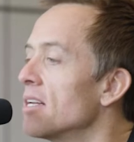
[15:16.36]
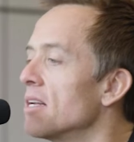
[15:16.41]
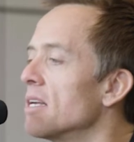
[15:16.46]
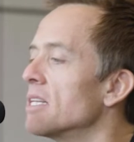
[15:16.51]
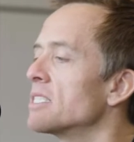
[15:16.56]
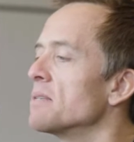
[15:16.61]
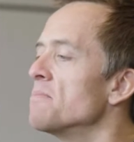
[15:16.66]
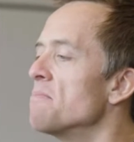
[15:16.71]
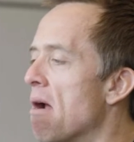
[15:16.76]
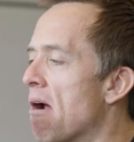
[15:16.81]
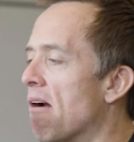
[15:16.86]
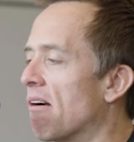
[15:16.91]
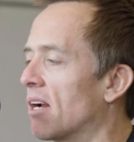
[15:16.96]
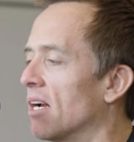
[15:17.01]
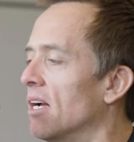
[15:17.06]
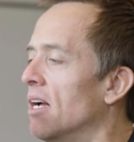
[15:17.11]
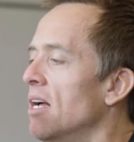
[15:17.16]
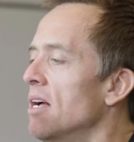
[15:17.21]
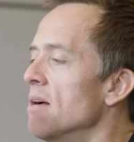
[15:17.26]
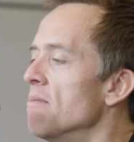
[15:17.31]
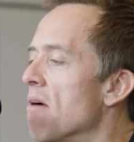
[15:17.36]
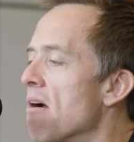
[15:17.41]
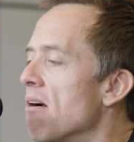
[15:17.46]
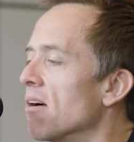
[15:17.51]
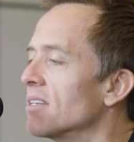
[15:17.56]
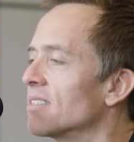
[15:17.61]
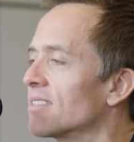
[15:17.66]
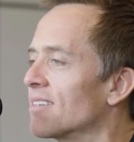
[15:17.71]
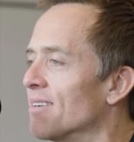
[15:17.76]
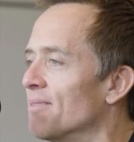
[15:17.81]
It is America.
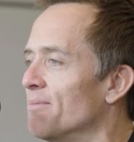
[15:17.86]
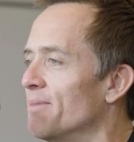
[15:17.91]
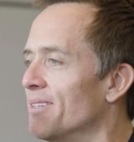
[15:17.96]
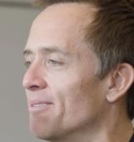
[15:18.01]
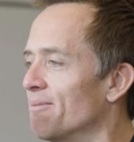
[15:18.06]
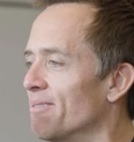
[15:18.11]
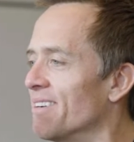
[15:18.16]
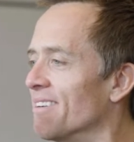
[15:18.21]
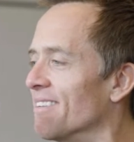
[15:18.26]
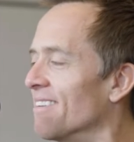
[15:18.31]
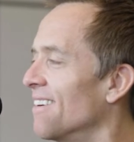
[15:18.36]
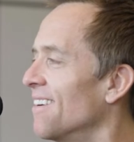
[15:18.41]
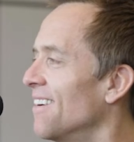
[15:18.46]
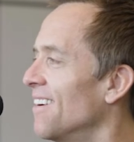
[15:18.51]
America's going to be the winner.